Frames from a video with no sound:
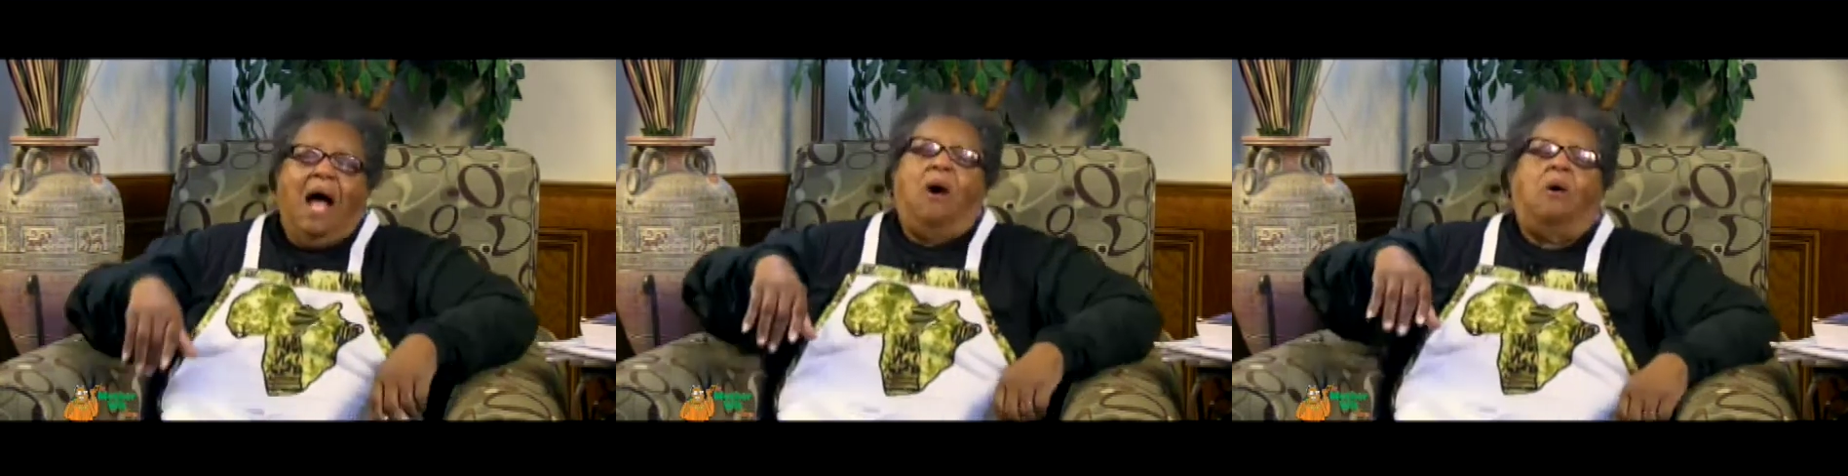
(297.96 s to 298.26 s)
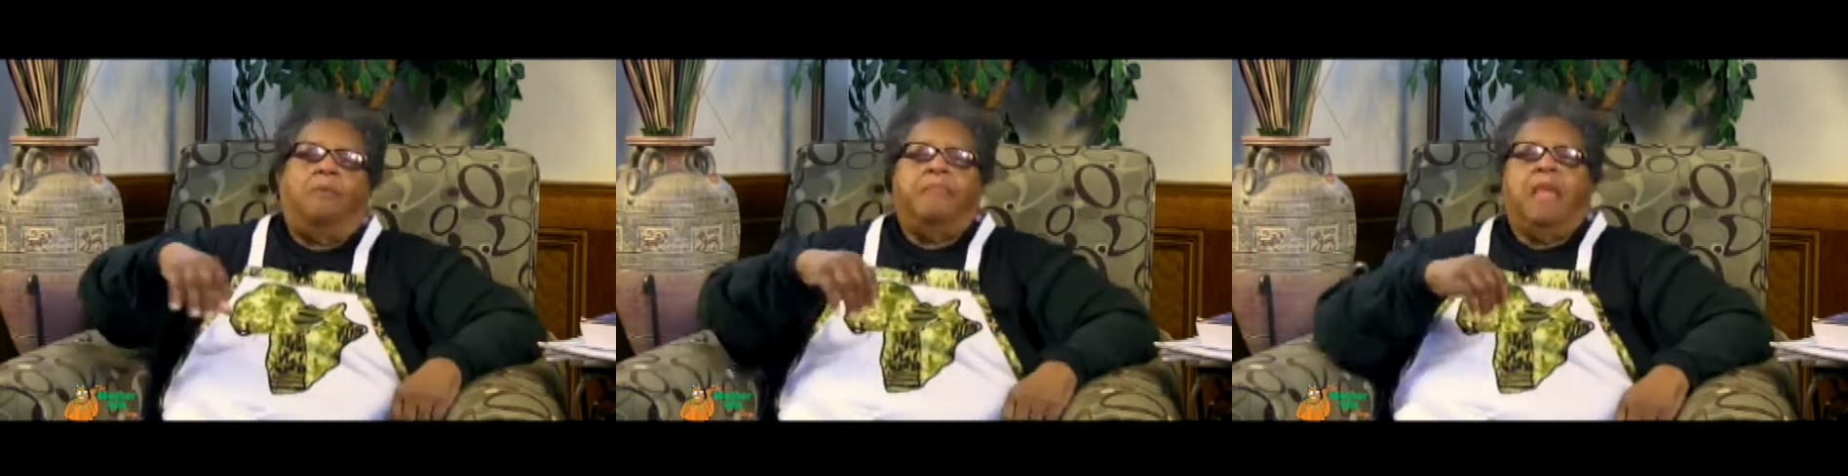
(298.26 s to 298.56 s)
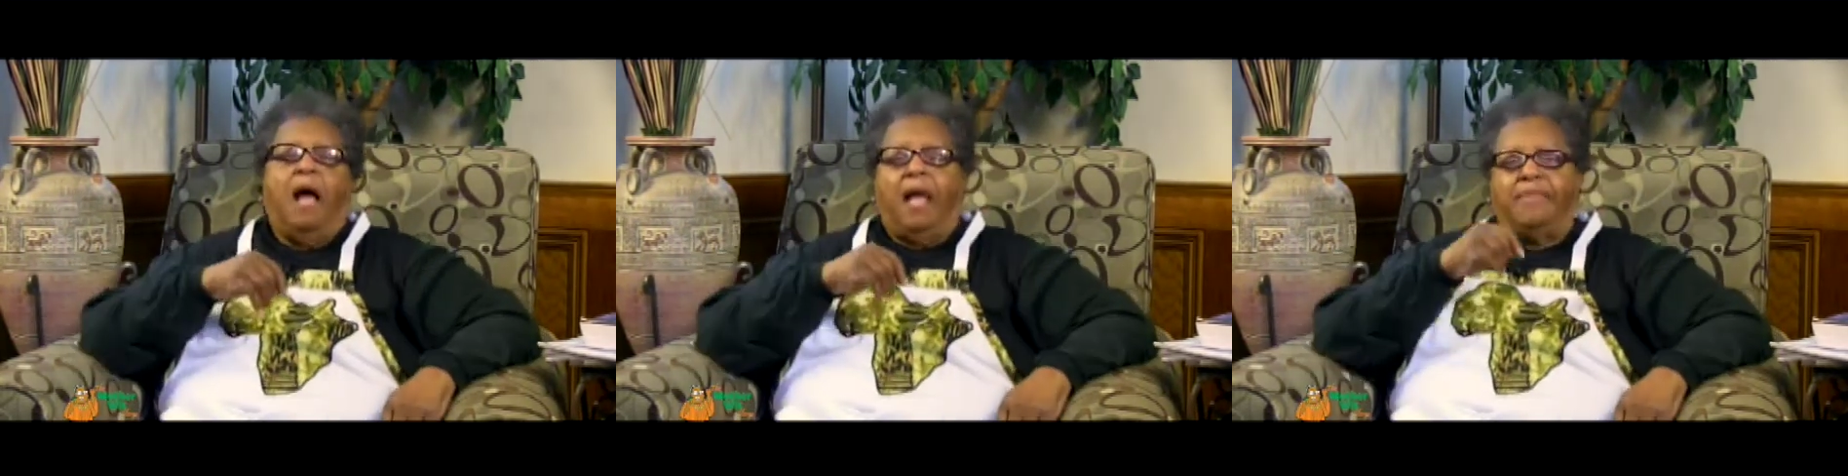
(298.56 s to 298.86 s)
Oh,
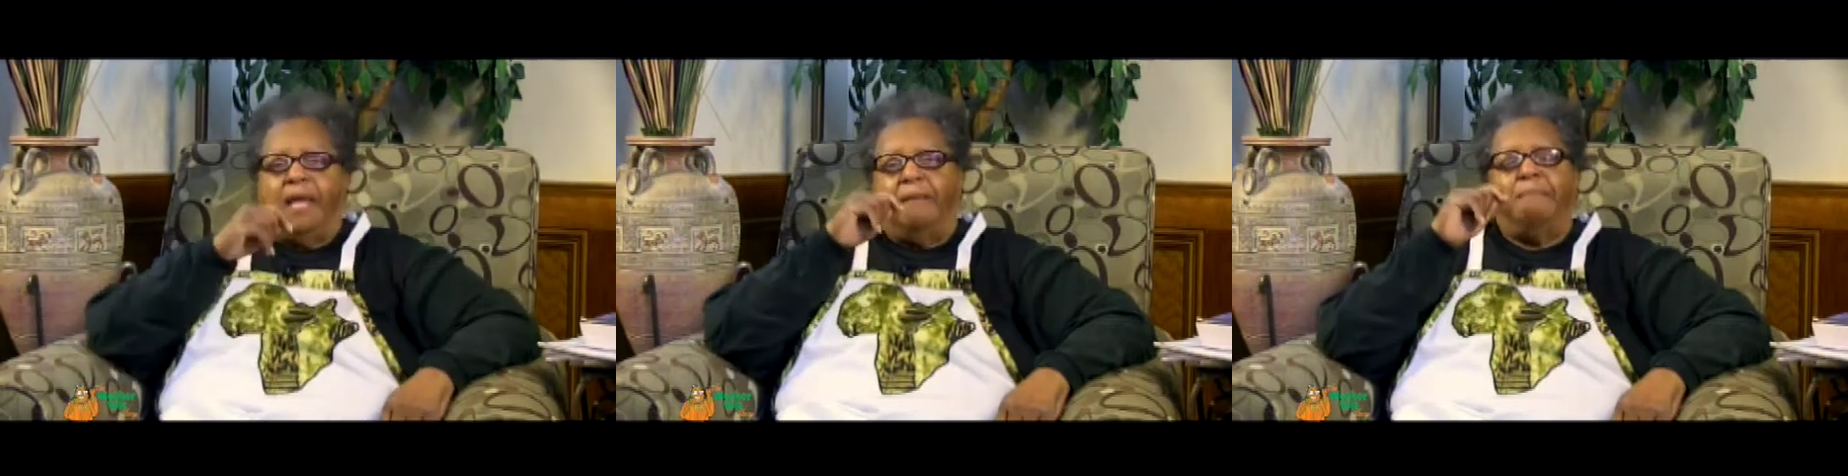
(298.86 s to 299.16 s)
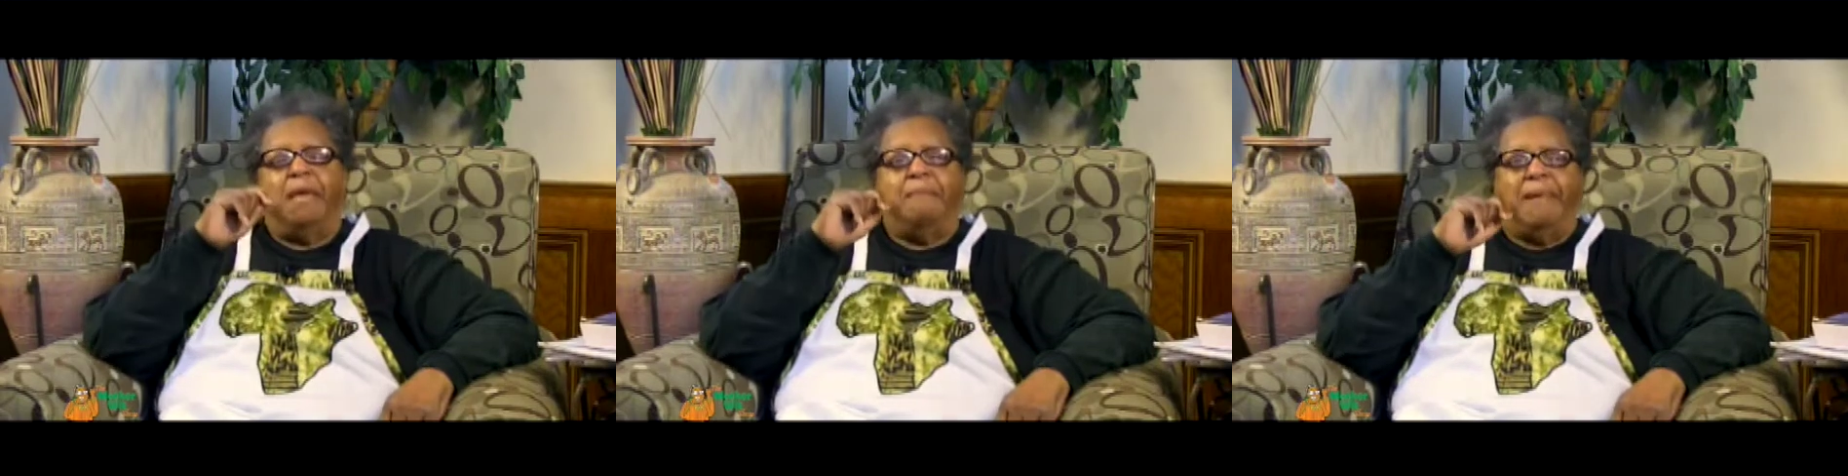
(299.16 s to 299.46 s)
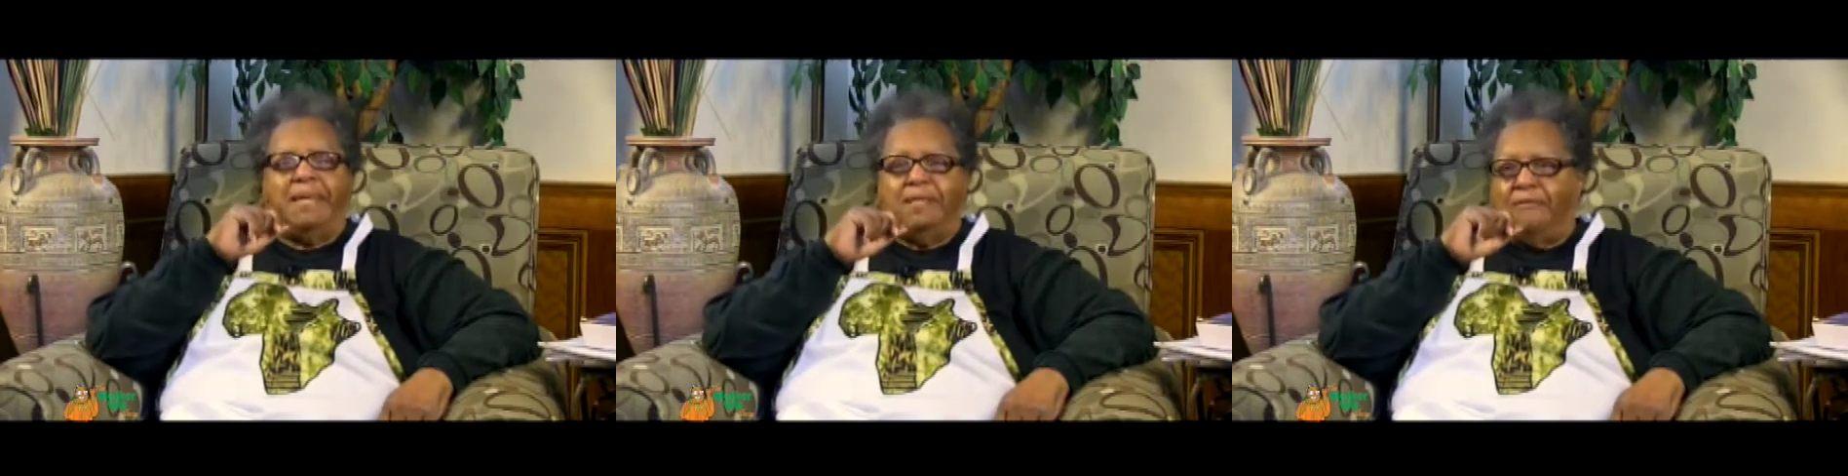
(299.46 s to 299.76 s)
I think I'm making
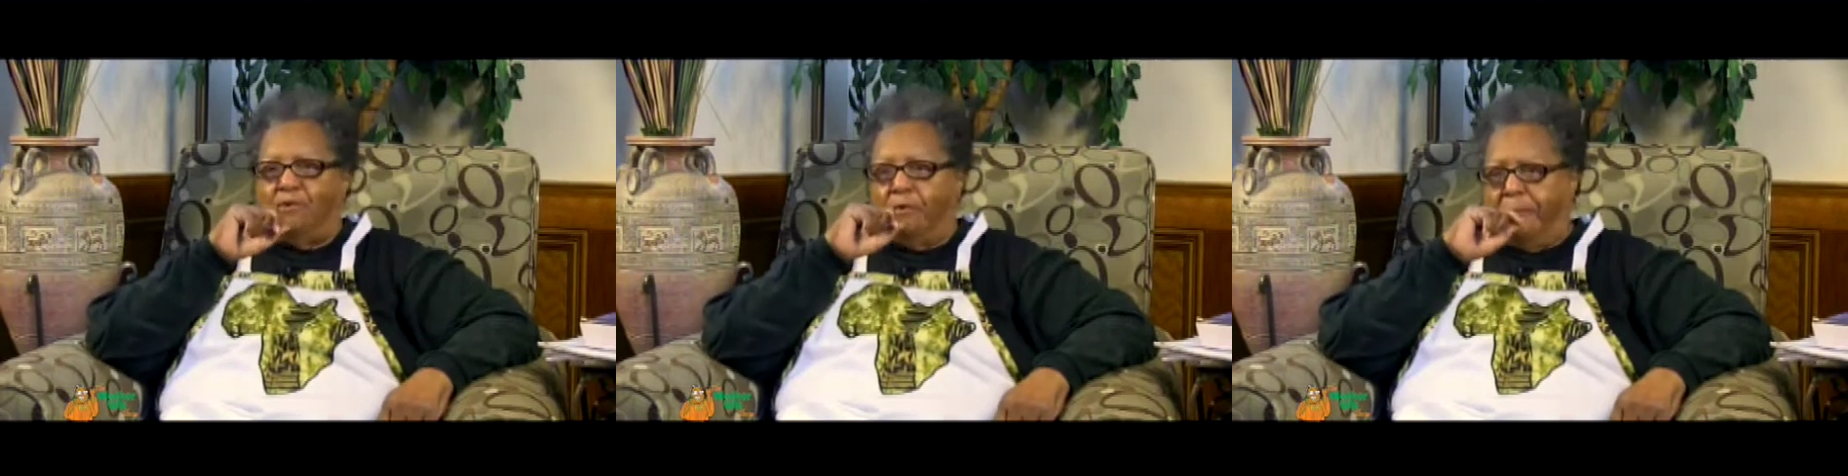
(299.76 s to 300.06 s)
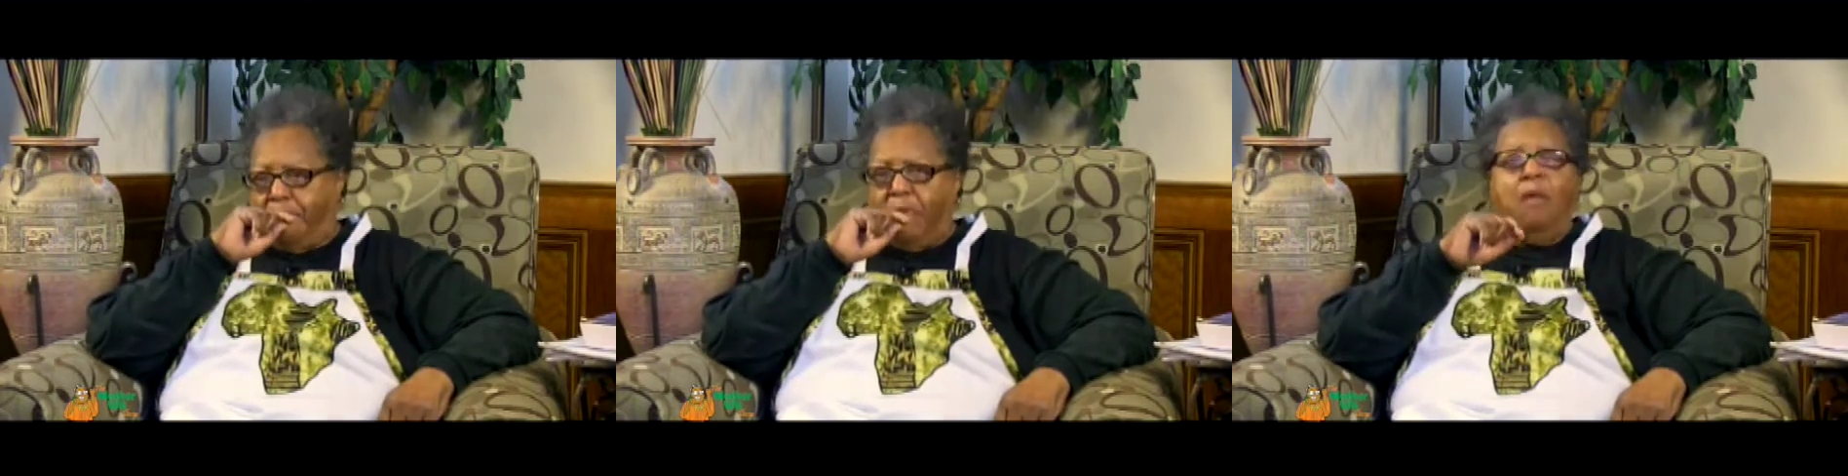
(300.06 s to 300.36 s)
myself hungry.